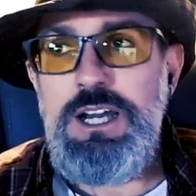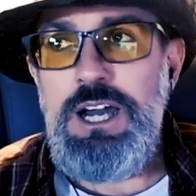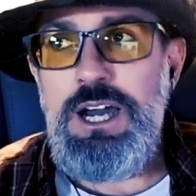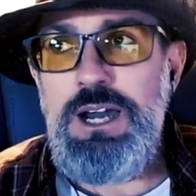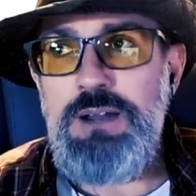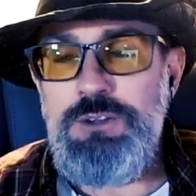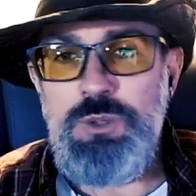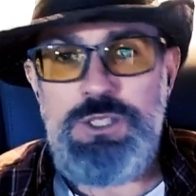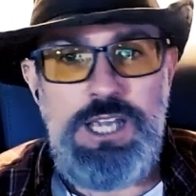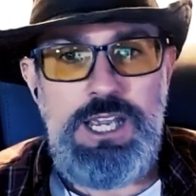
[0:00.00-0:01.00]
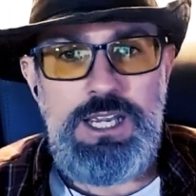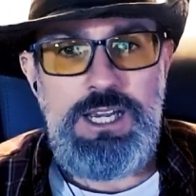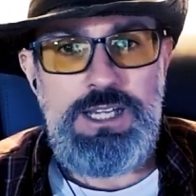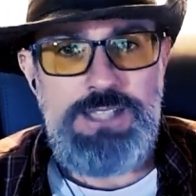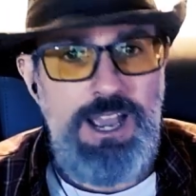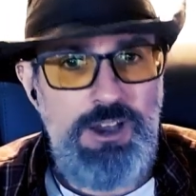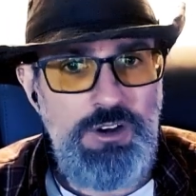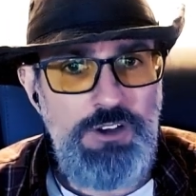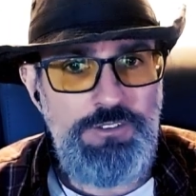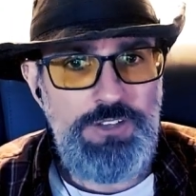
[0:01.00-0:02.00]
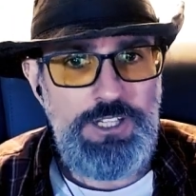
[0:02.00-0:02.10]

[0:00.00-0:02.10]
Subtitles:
there was a town off of